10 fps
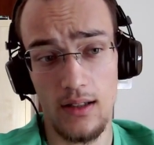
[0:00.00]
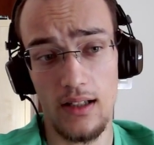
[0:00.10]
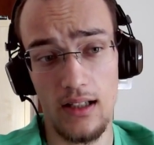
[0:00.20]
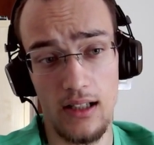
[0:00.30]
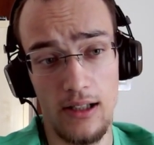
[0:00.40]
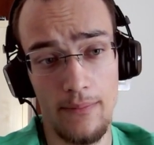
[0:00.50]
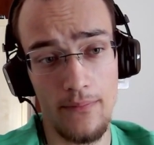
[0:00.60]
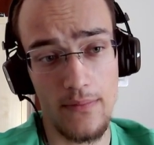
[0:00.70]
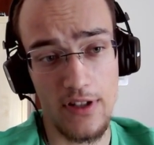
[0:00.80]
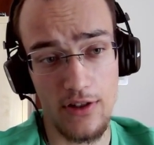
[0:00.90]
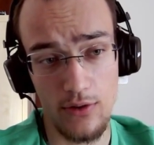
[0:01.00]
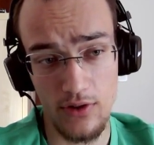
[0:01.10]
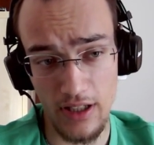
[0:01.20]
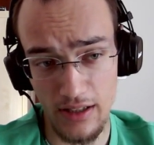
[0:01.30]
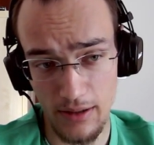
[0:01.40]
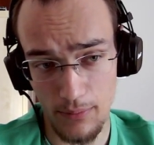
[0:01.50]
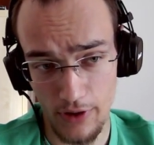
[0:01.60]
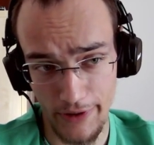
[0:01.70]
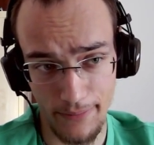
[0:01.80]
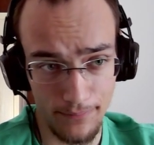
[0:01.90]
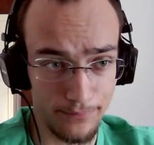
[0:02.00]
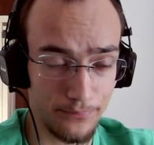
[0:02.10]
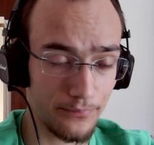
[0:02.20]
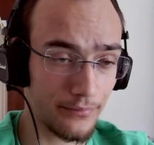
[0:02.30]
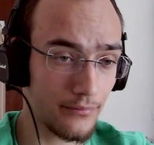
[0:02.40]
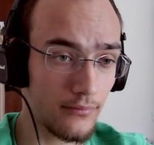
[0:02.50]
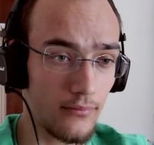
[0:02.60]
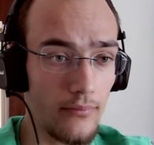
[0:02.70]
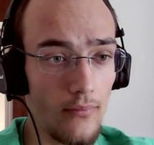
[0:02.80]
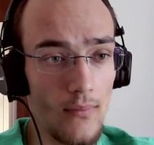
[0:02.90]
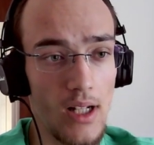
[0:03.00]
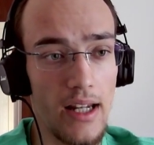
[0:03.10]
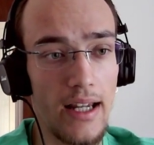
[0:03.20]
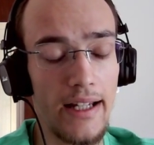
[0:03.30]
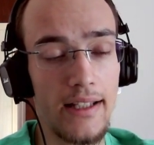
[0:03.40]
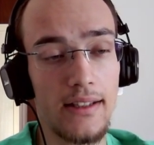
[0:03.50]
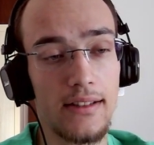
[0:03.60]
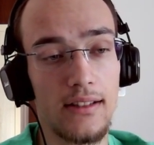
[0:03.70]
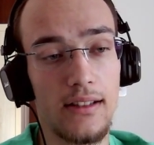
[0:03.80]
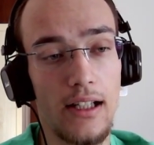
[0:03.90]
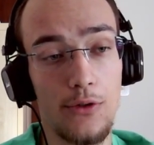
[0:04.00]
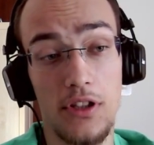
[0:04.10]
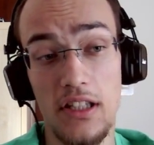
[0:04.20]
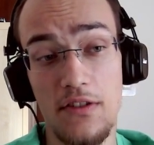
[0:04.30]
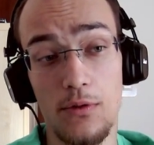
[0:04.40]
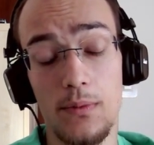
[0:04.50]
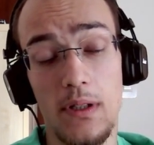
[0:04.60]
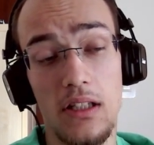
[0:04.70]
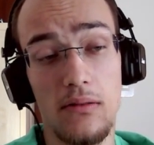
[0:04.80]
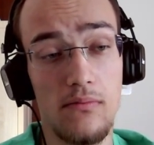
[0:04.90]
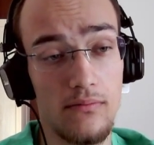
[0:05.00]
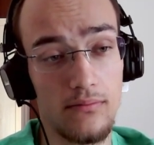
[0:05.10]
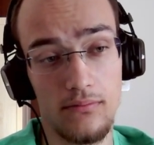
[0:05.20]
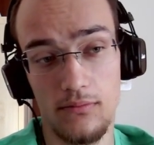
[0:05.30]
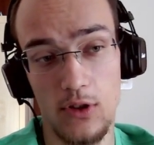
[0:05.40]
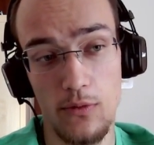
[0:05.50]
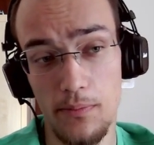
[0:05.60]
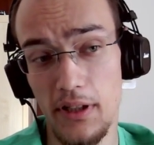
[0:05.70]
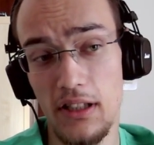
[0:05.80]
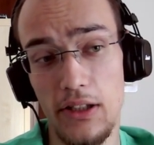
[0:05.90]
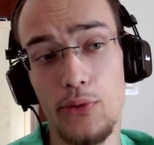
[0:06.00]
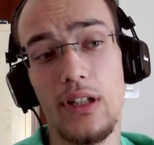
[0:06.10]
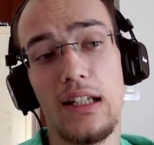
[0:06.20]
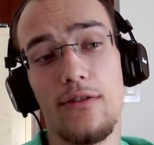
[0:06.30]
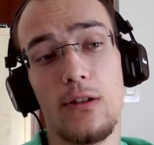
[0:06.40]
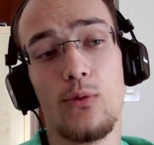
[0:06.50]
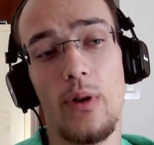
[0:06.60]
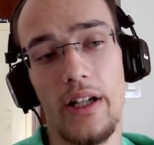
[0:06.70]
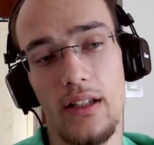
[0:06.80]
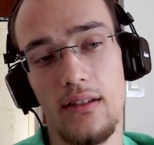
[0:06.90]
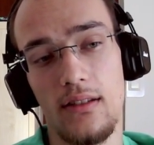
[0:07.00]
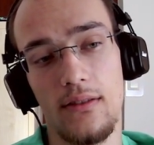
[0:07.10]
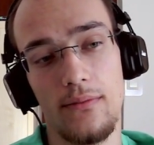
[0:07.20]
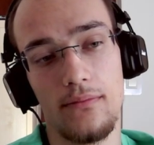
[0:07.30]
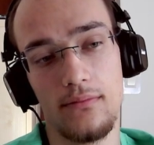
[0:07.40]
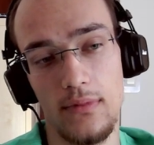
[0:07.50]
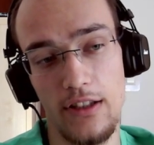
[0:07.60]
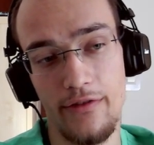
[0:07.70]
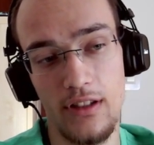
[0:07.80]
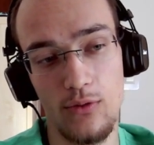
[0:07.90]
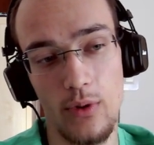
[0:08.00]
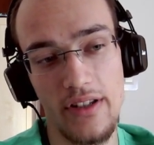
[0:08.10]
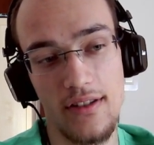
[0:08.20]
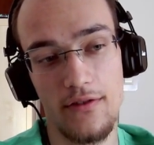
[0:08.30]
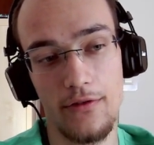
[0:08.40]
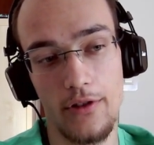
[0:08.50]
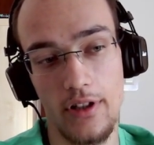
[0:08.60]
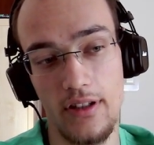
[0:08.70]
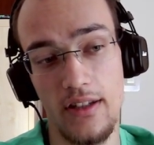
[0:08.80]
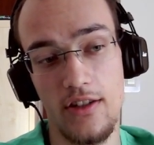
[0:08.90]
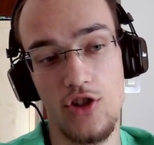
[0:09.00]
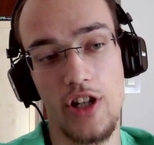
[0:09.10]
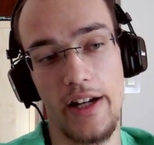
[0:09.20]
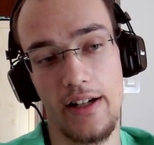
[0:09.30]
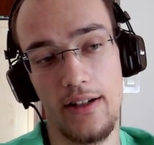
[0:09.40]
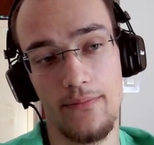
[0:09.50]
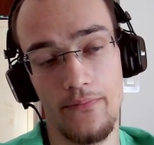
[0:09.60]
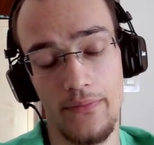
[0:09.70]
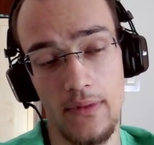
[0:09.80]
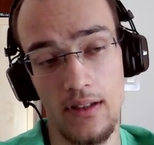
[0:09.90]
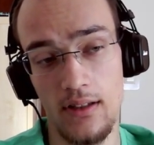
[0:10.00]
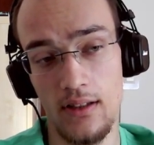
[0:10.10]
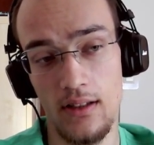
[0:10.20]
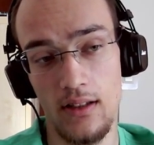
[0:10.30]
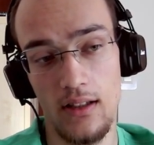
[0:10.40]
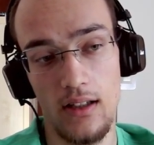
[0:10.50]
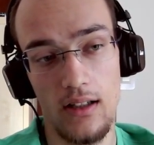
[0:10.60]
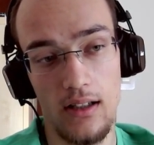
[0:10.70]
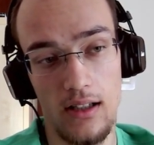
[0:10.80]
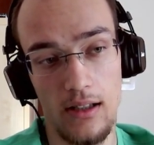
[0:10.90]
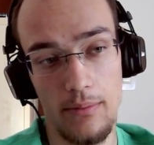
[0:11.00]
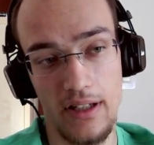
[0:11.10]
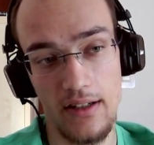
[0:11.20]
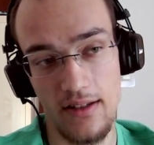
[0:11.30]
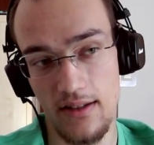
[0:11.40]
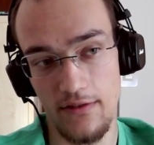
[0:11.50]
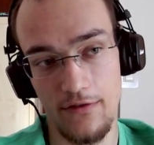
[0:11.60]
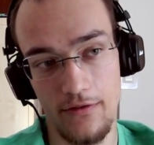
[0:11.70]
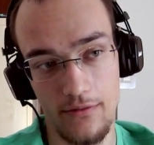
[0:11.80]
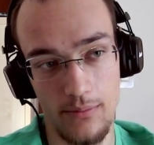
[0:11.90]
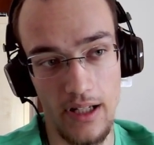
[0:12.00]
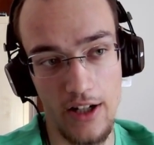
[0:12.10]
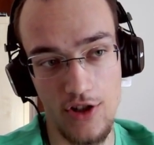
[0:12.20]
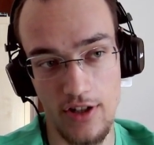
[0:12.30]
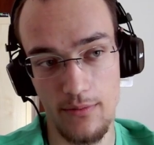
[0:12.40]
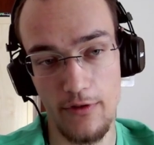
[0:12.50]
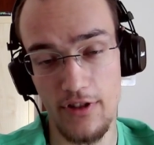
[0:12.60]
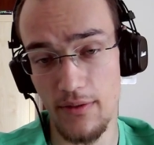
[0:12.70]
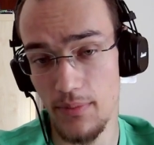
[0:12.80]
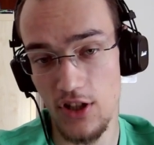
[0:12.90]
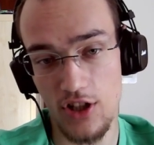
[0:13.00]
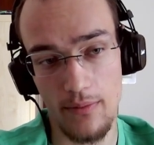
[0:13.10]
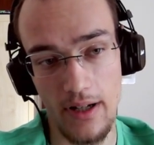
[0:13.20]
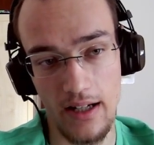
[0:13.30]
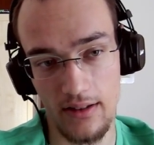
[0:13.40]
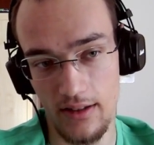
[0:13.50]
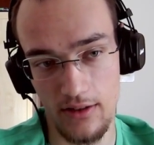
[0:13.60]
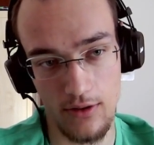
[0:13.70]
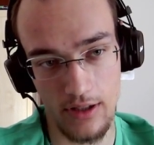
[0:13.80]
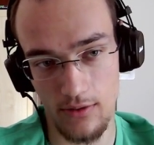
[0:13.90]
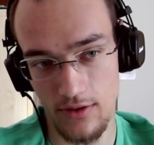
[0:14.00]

So you take the pawn, and now this would be completely winning for white if it wasn't for this check. Because if black just moves the bishop back, then you can